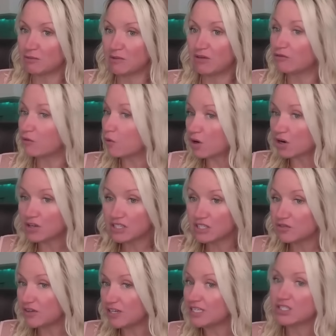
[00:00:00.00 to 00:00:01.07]
before the
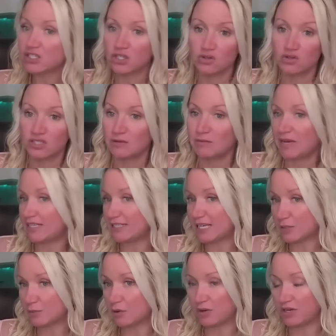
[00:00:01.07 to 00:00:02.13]
defense used them as
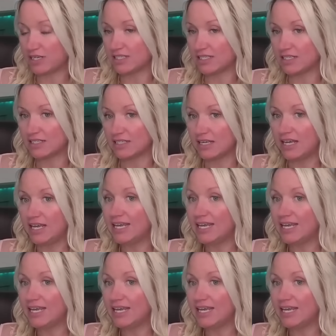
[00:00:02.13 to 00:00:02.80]
expert witnesses.